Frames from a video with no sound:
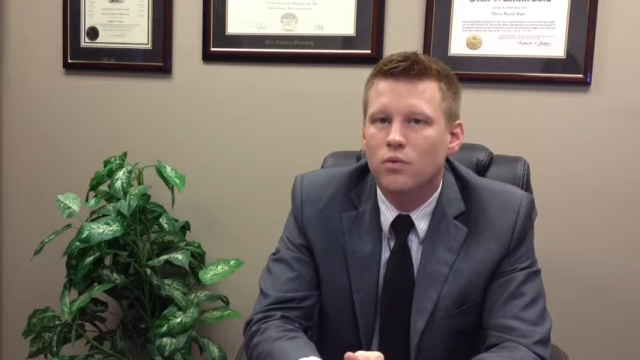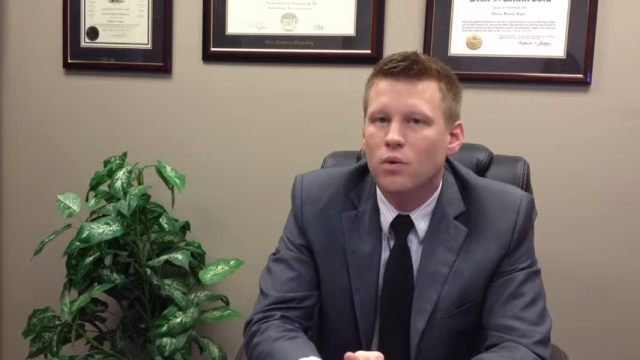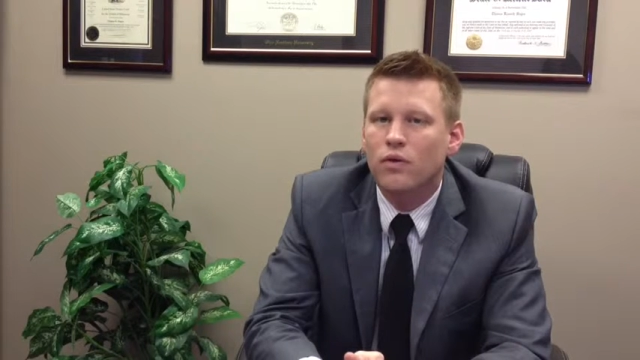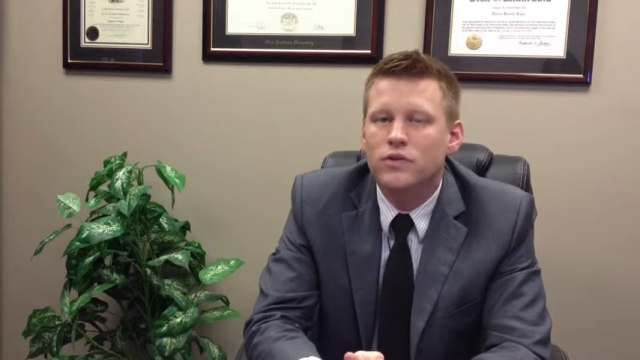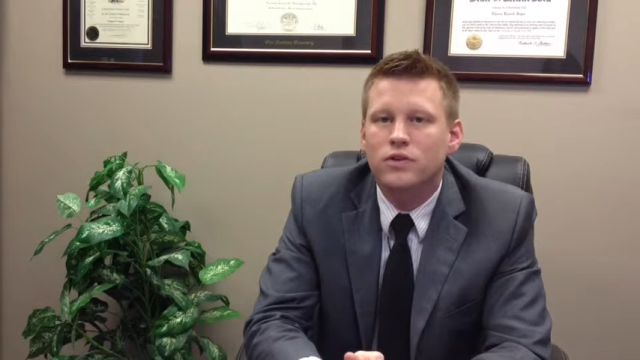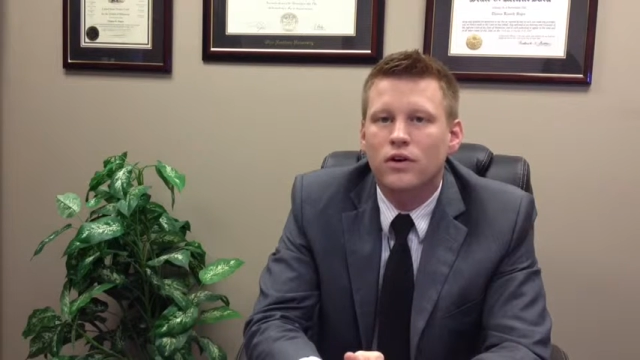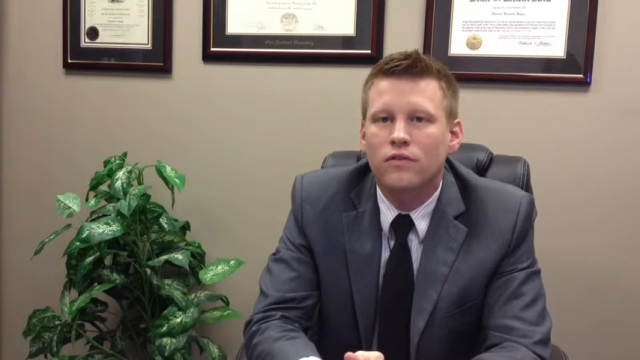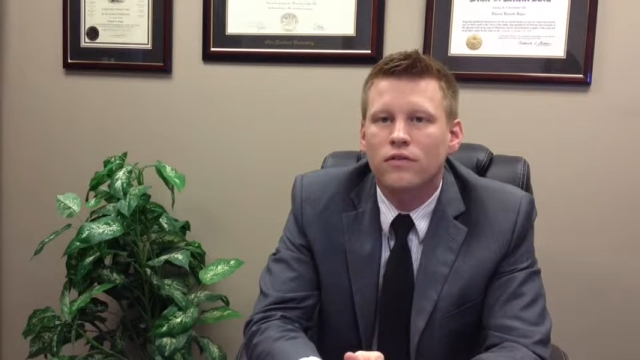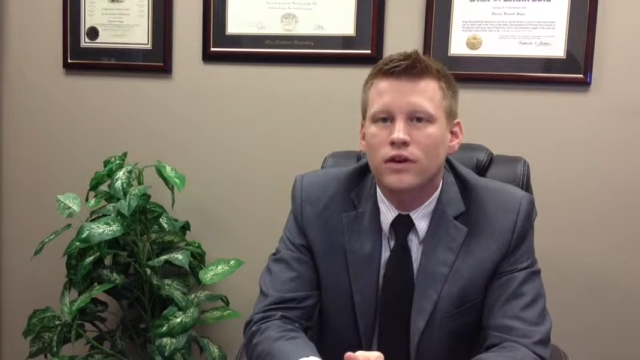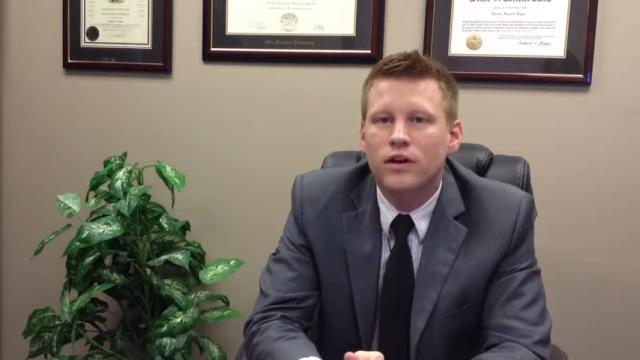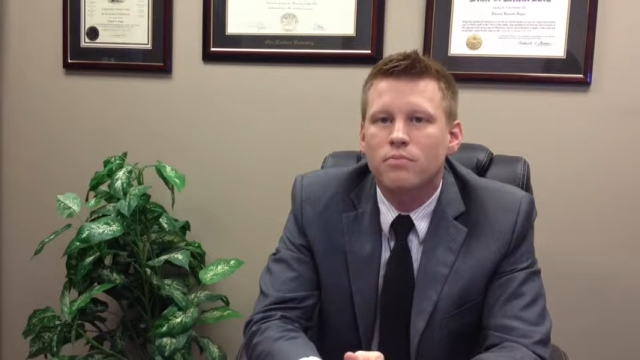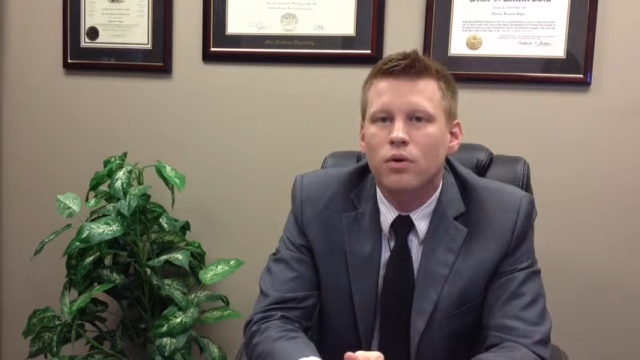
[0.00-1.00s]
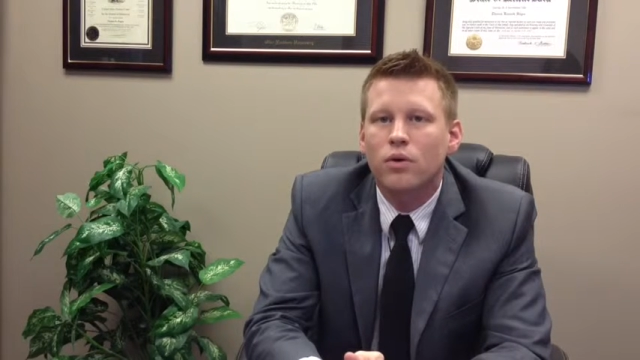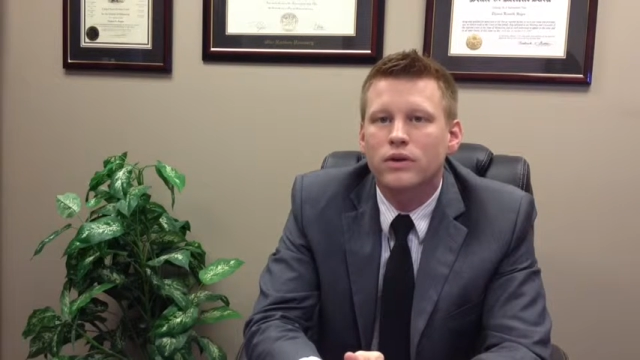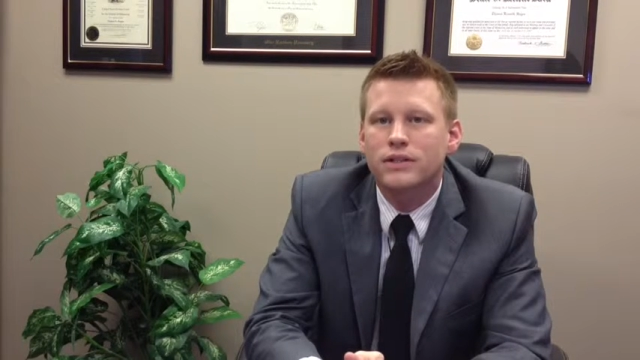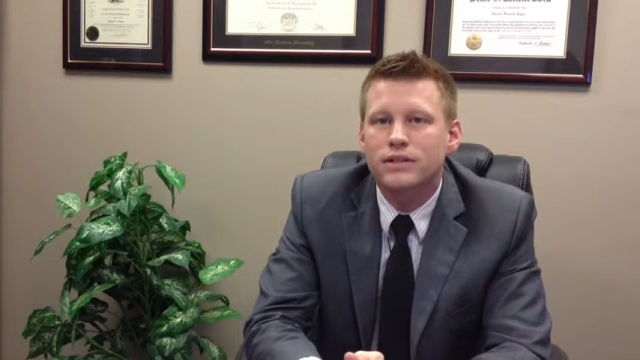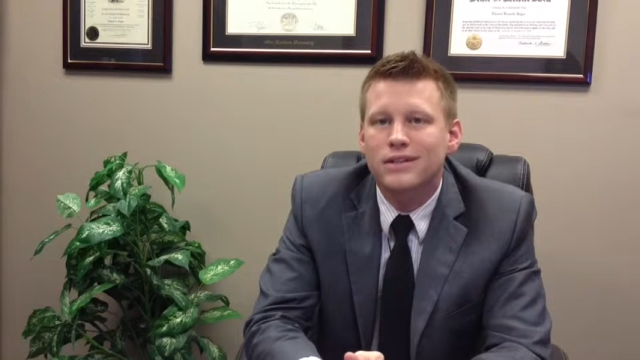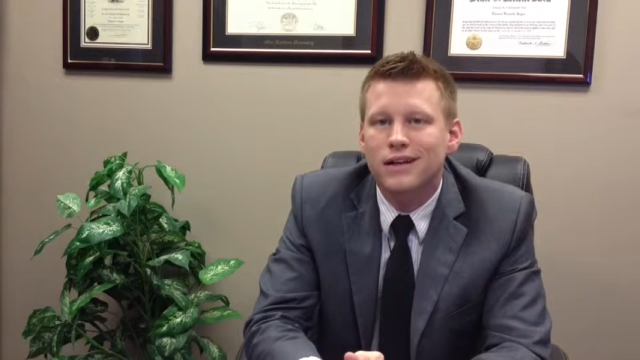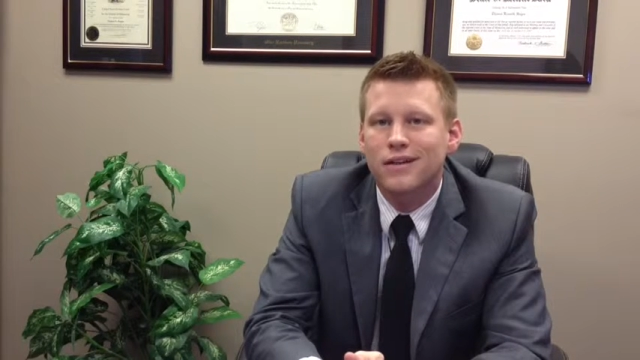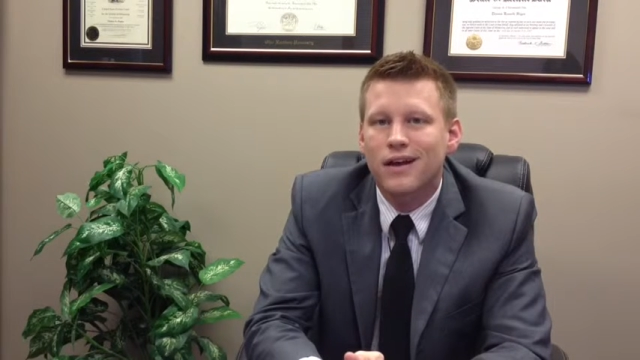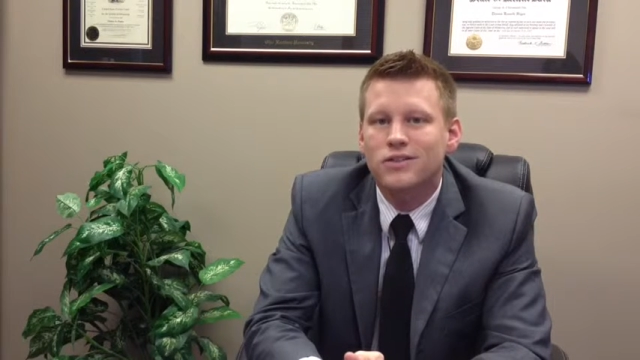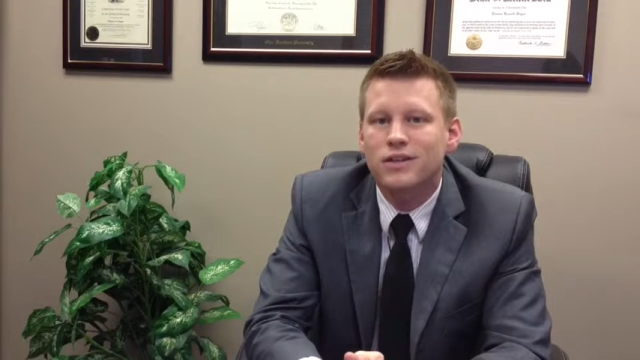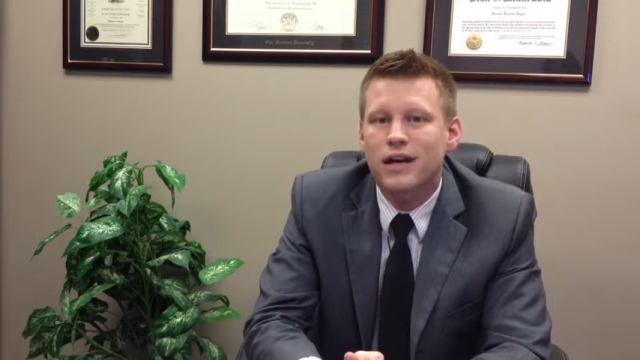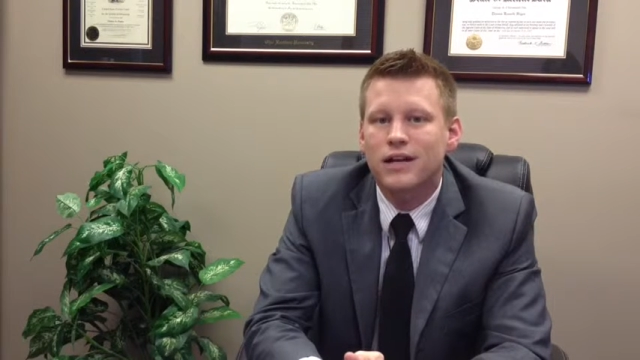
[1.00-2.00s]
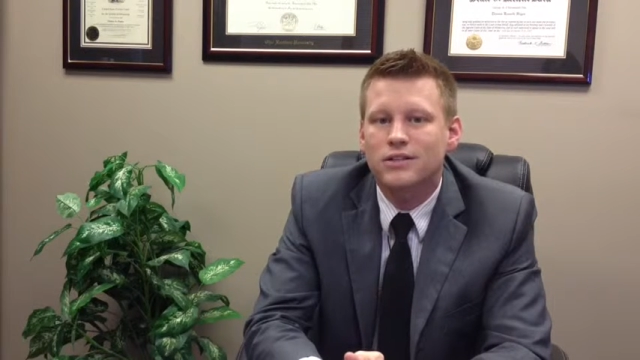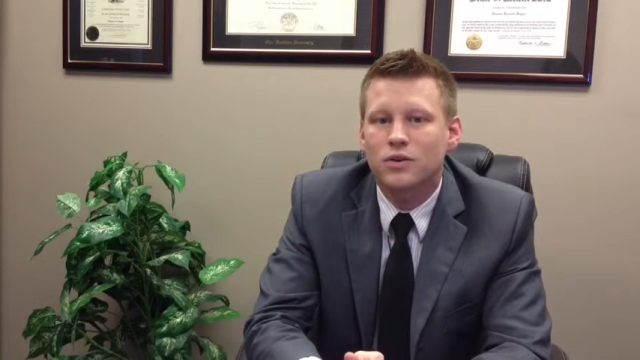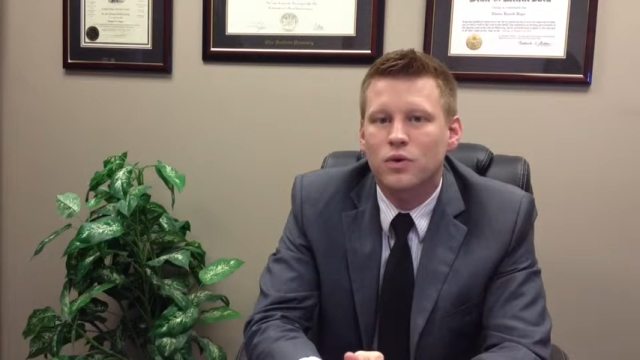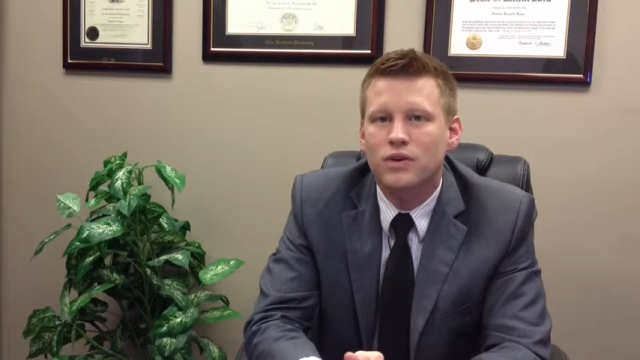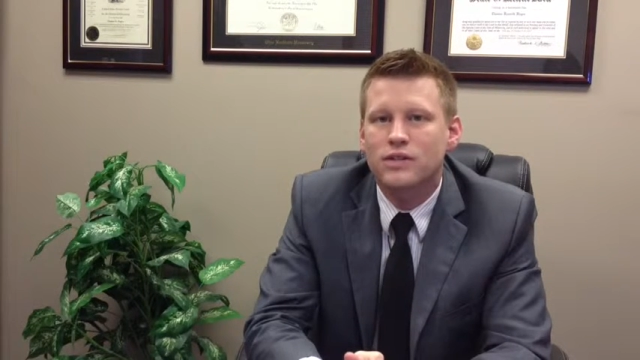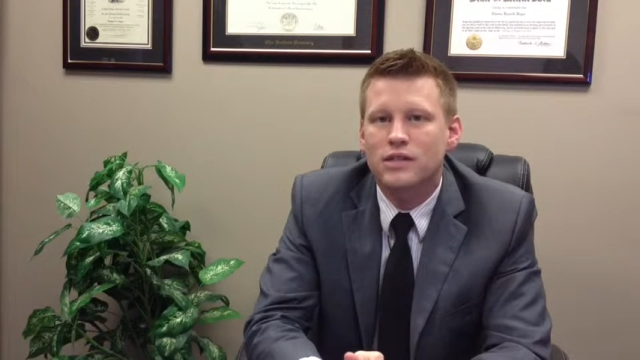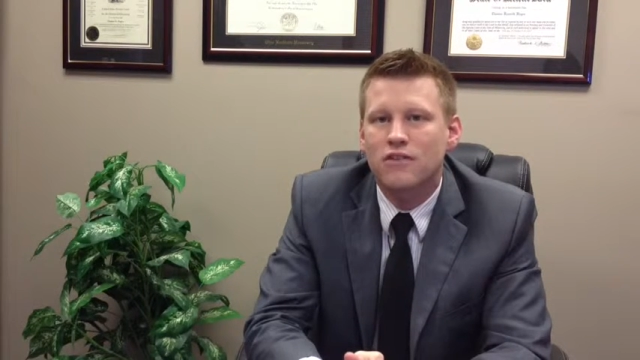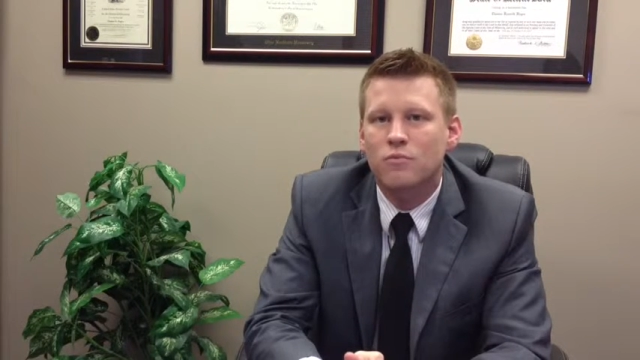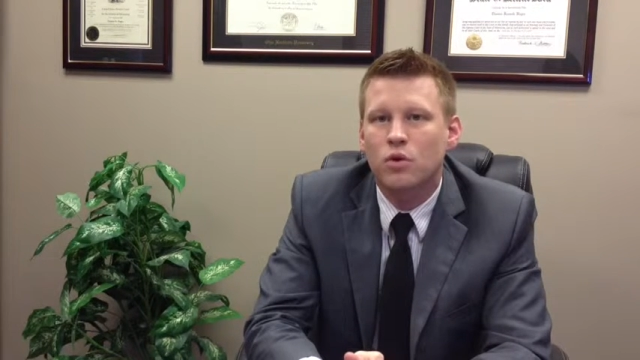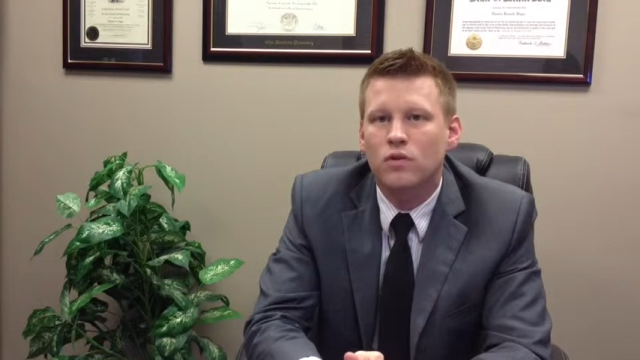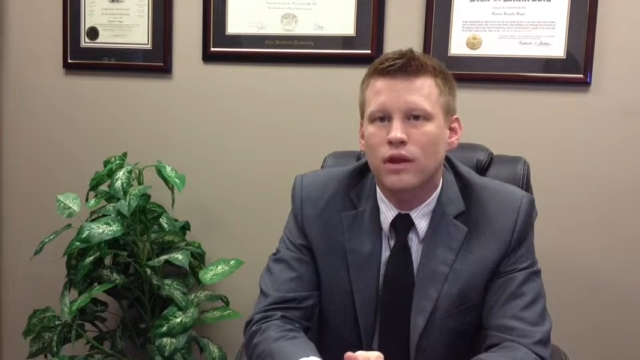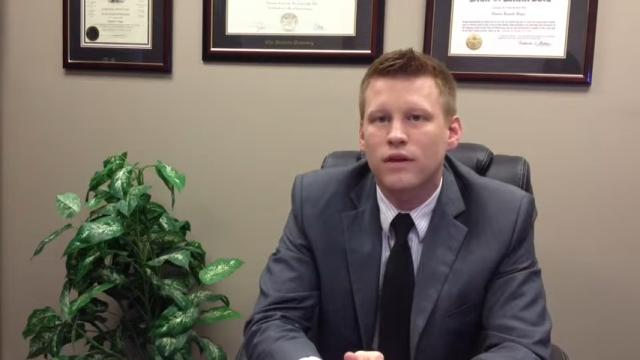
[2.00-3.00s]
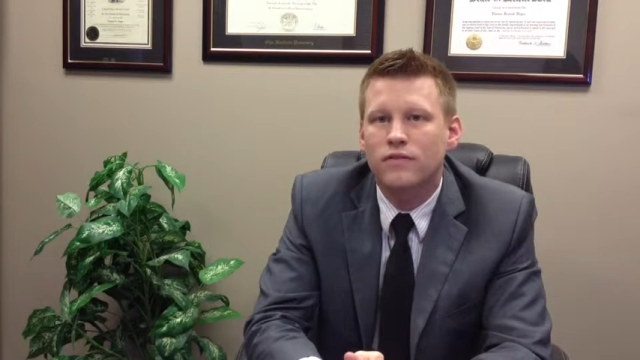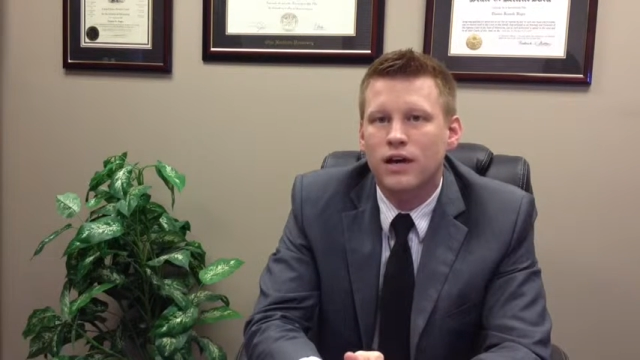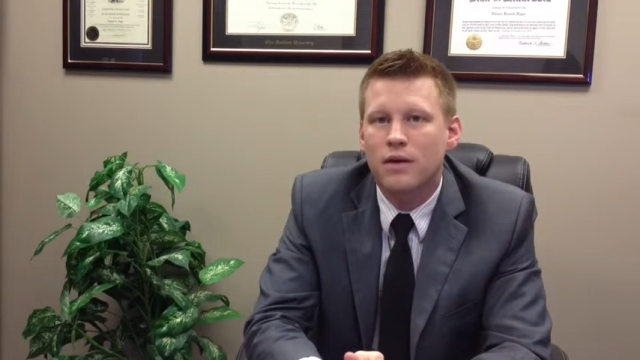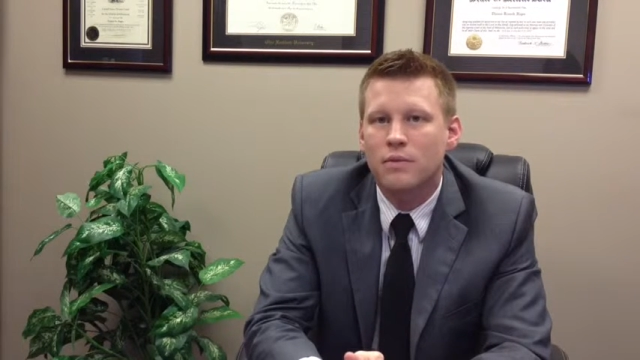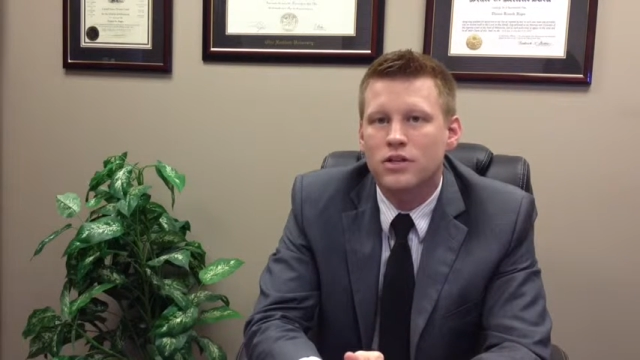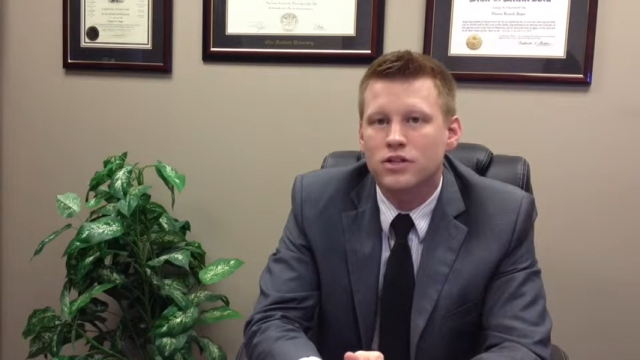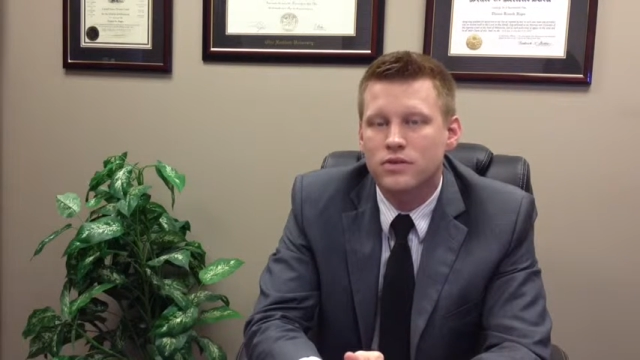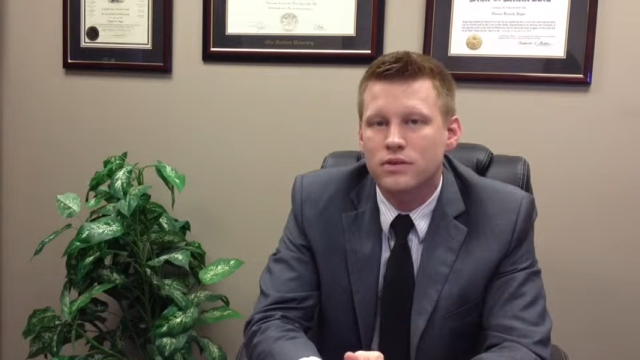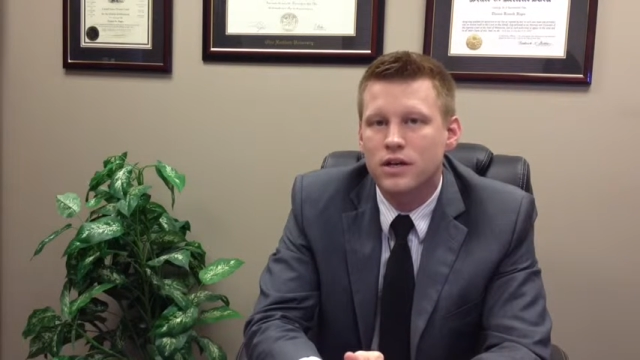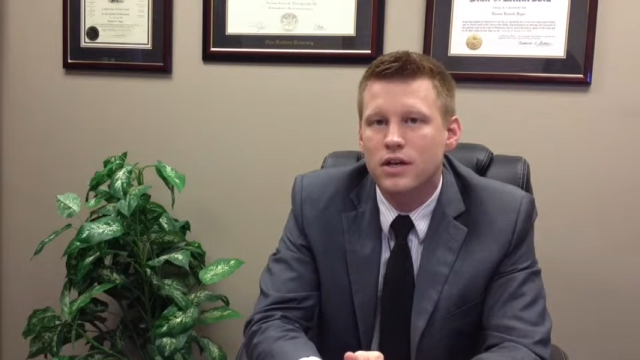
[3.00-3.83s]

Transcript: While those are all very important, collateral consequences have more lifetime issues,